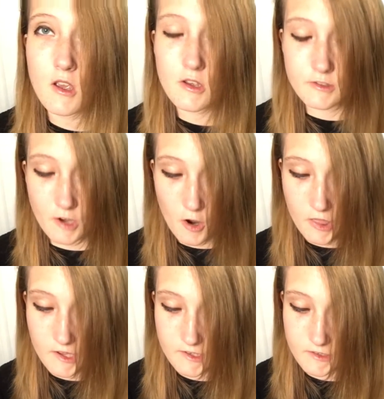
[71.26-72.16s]
So
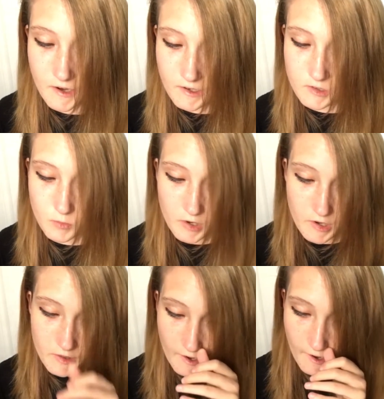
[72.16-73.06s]
this next
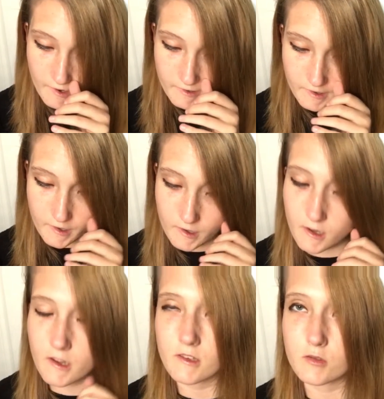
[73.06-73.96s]
one that I
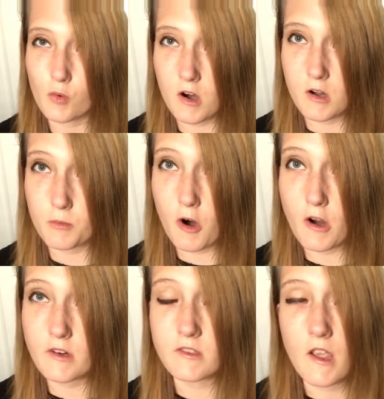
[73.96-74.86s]
did is
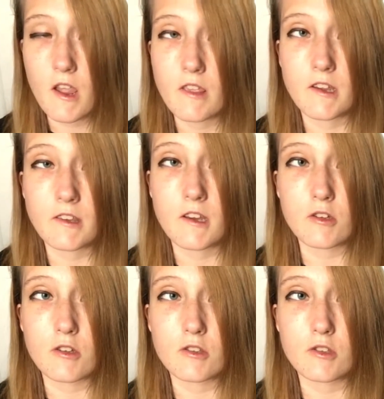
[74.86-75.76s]
Waterparks. They did
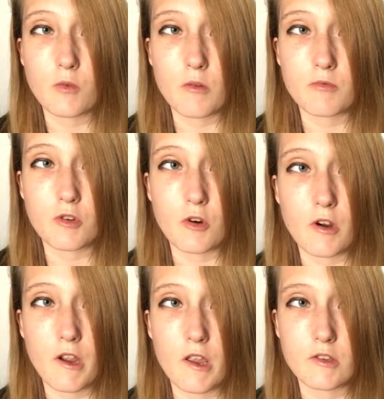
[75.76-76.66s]
go to Warped Tour
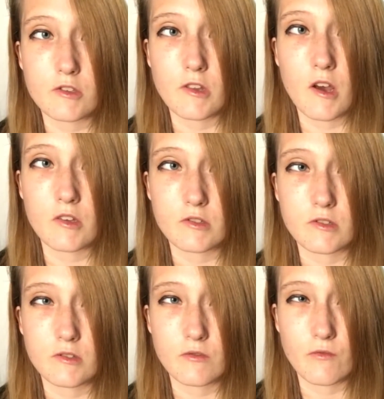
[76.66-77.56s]
in
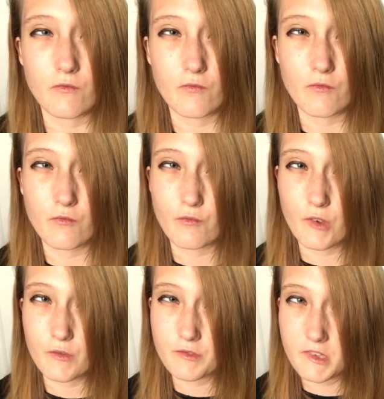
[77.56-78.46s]

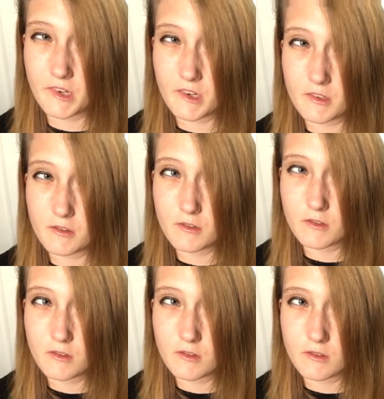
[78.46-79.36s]
2015.
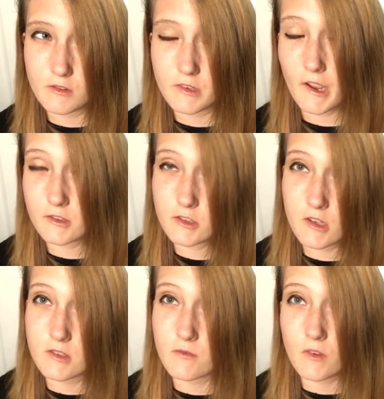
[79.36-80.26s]
Yeah,
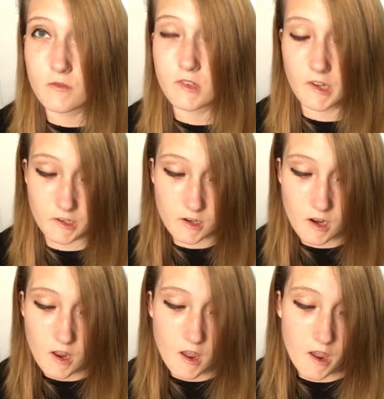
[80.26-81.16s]
2015.
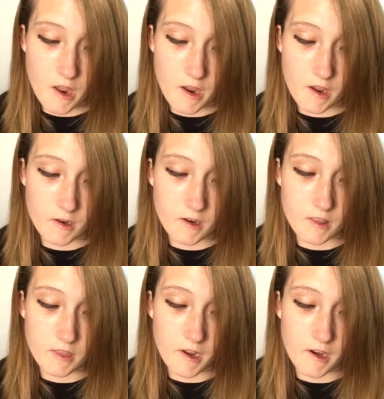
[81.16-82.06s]
And
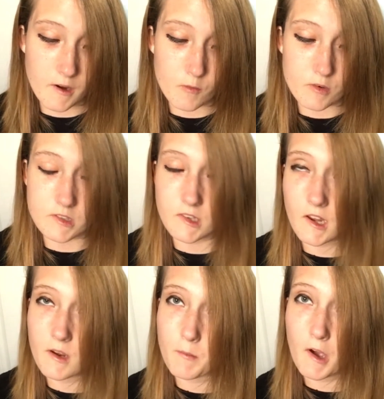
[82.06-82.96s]
they recently
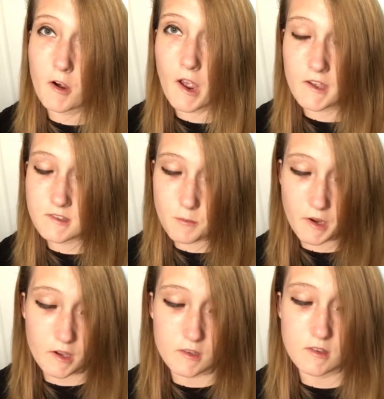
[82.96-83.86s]
came out as a
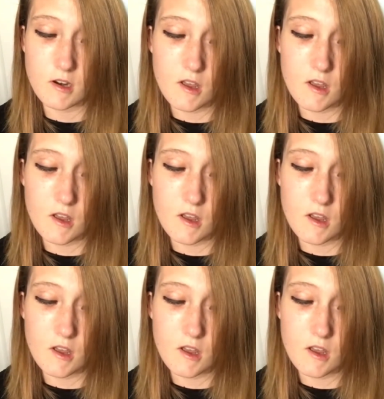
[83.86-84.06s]
band.